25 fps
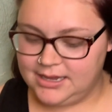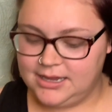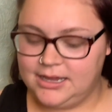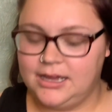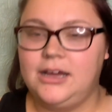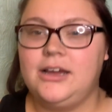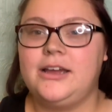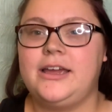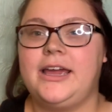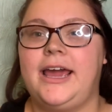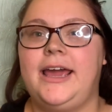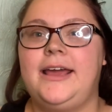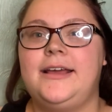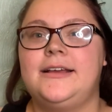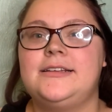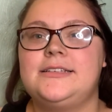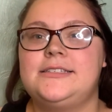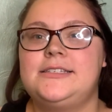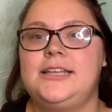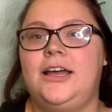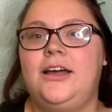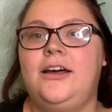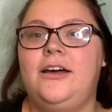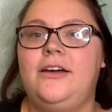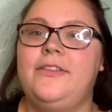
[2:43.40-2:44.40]
Okay,
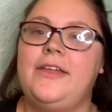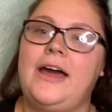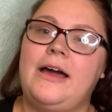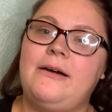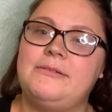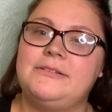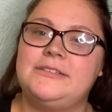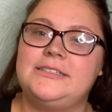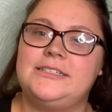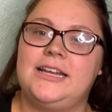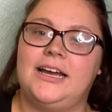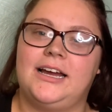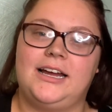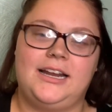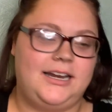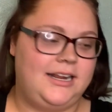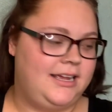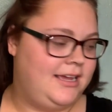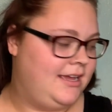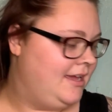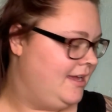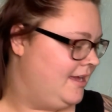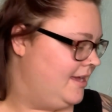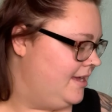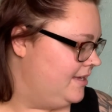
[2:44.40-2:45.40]
so that one's done.
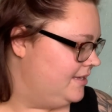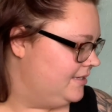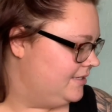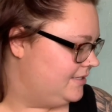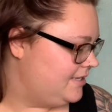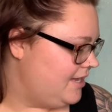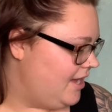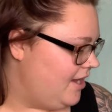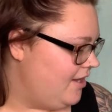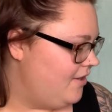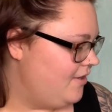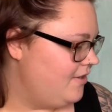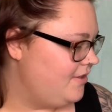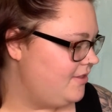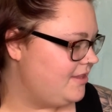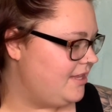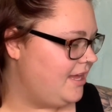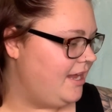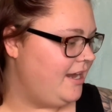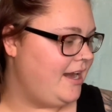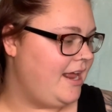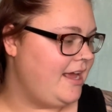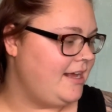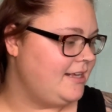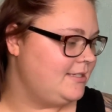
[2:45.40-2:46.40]
So
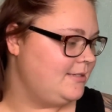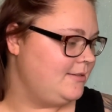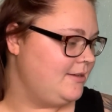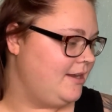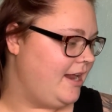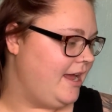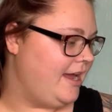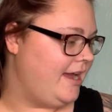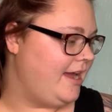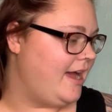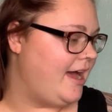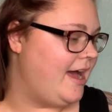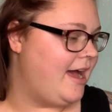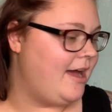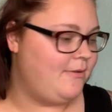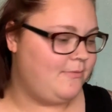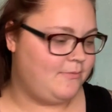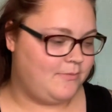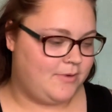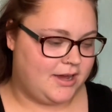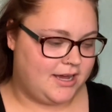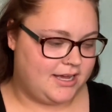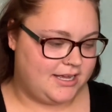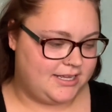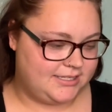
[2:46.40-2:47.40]
the next one I got
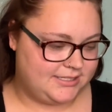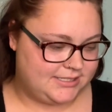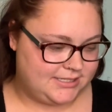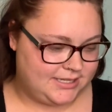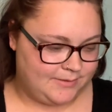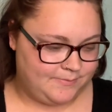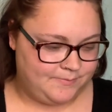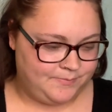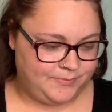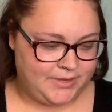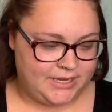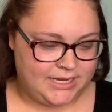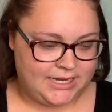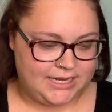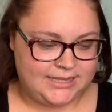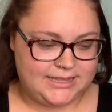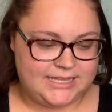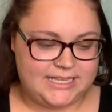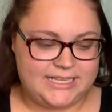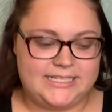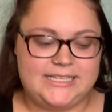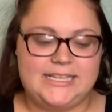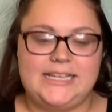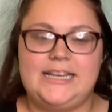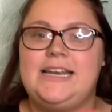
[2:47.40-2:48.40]
was
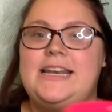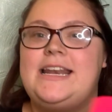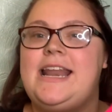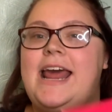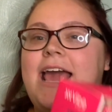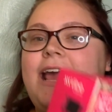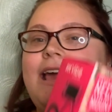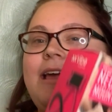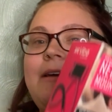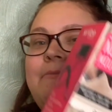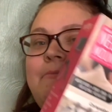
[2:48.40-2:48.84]
this neck